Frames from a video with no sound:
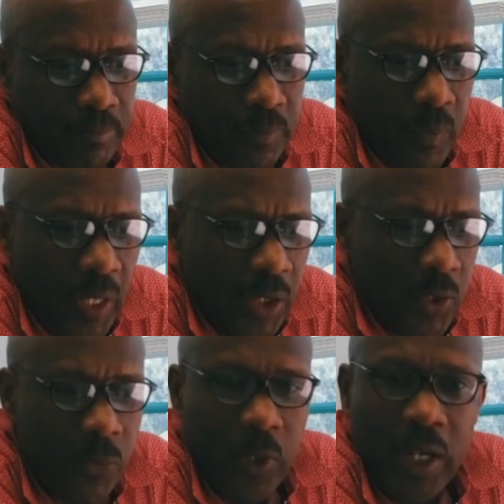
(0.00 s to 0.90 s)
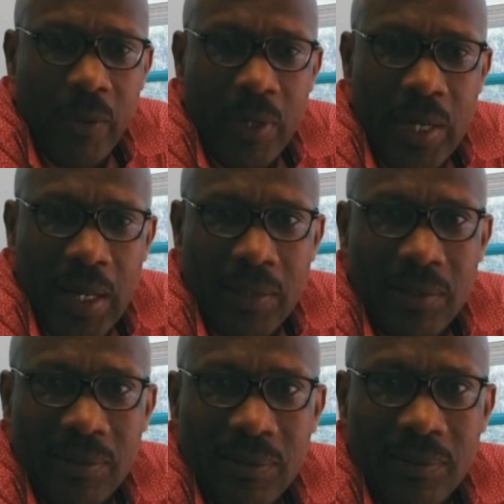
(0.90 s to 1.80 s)
It was further agreed that
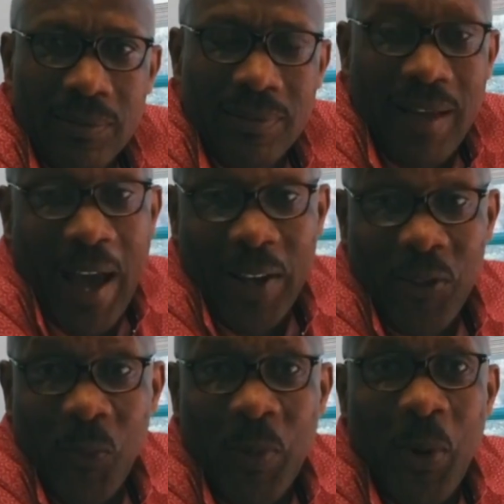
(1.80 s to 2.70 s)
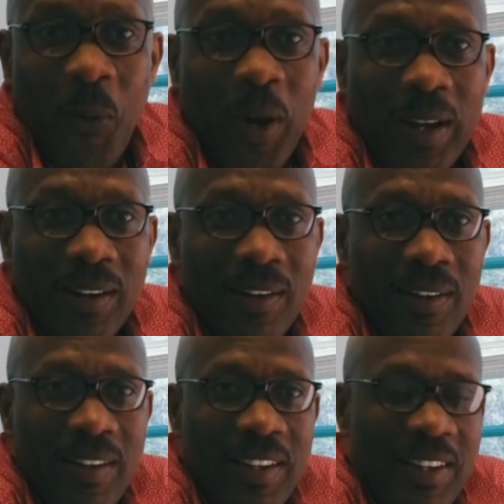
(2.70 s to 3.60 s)
I should be the one
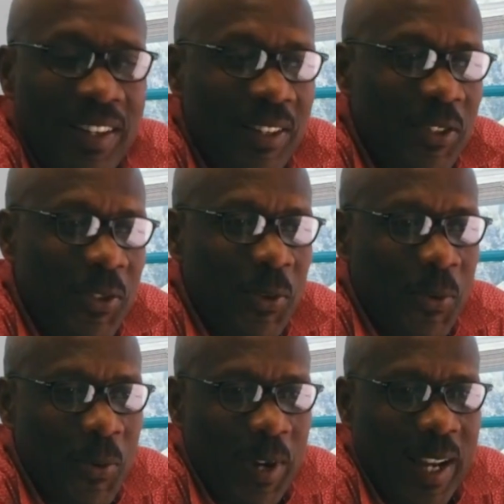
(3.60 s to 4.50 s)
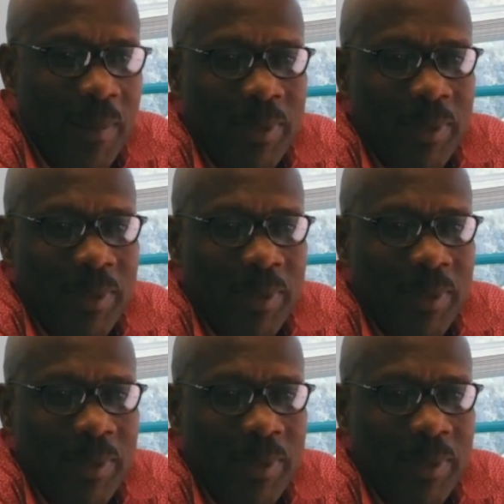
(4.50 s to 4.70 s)
to captain